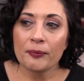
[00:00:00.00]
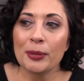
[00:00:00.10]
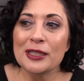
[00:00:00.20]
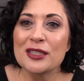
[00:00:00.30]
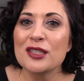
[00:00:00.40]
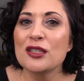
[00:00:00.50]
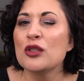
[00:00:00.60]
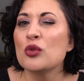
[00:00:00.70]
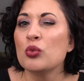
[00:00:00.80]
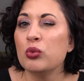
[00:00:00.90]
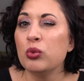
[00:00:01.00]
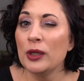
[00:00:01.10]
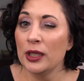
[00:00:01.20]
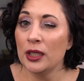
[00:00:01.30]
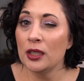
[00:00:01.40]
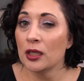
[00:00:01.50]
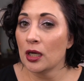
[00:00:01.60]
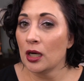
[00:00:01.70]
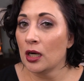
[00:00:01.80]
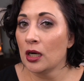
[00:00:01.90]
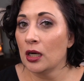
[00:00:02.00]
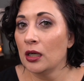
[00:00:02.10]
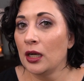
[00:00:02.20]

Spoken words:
but sweeter.